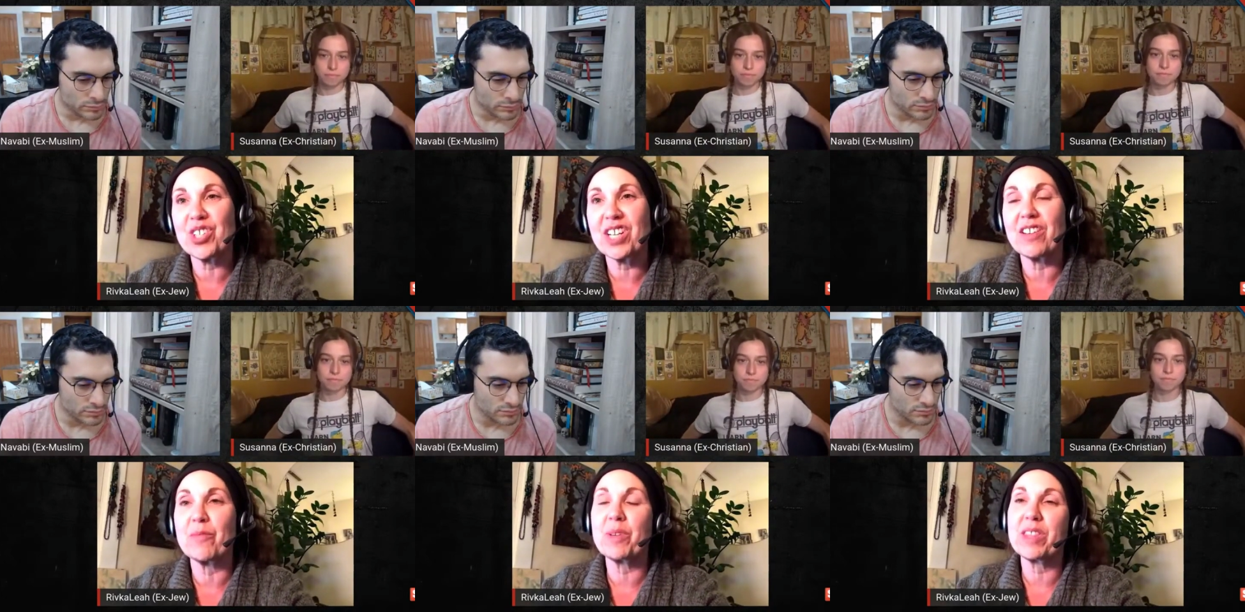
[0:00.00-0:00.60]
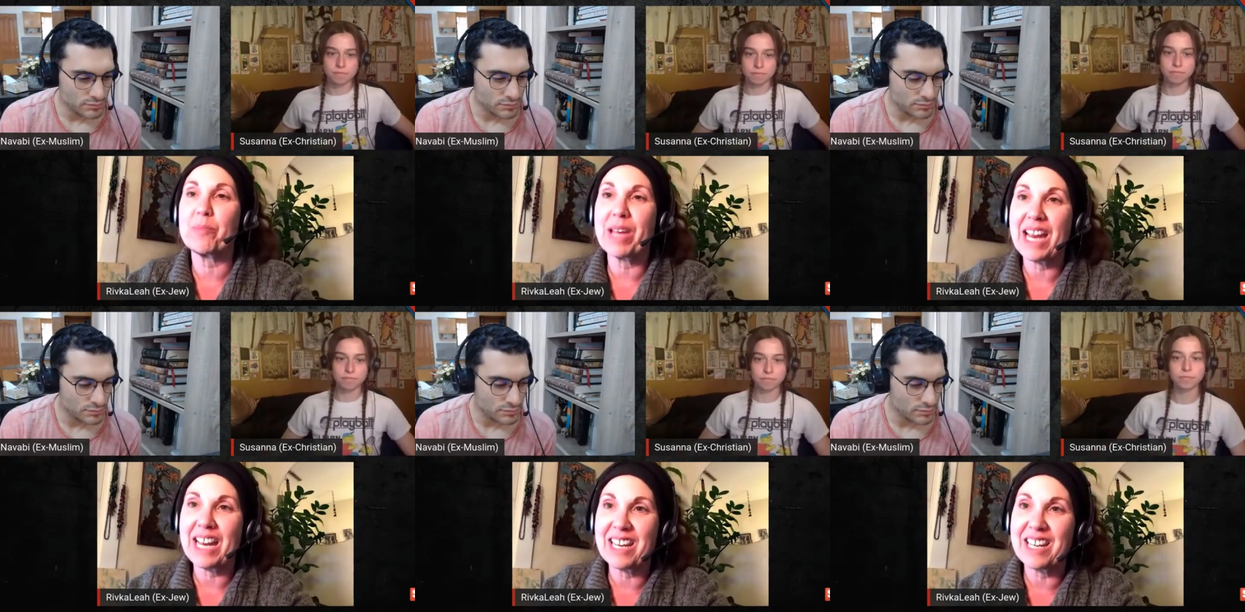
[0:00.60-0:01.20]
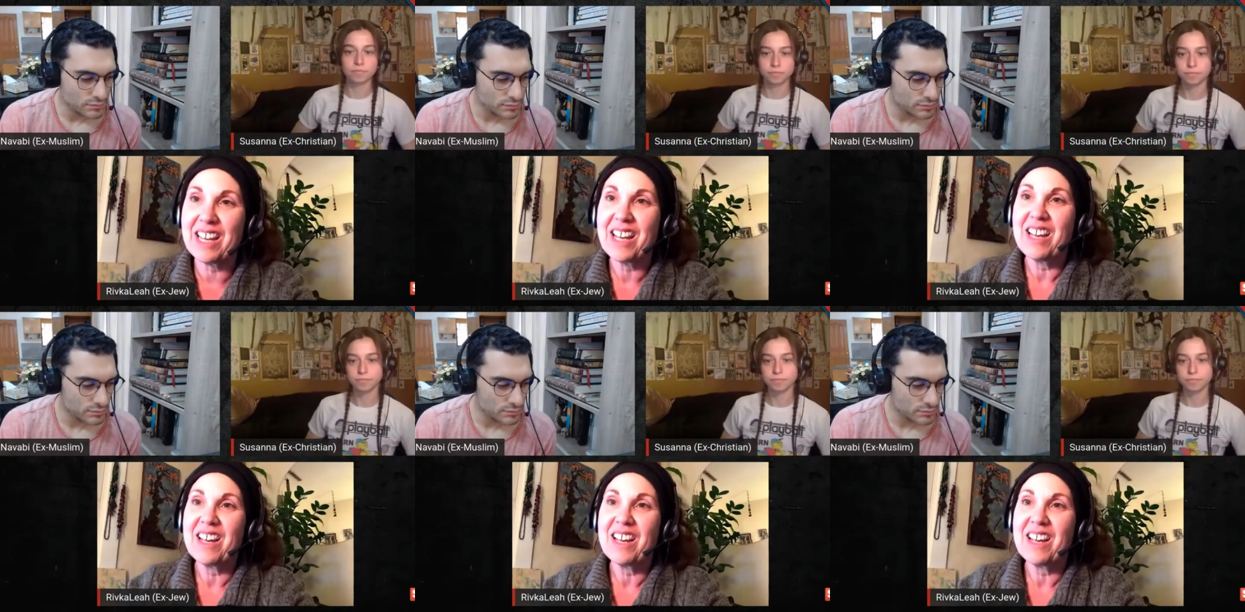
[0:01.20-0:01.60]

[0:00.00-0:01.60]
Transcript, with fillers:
Speaker 1: version of with the painted.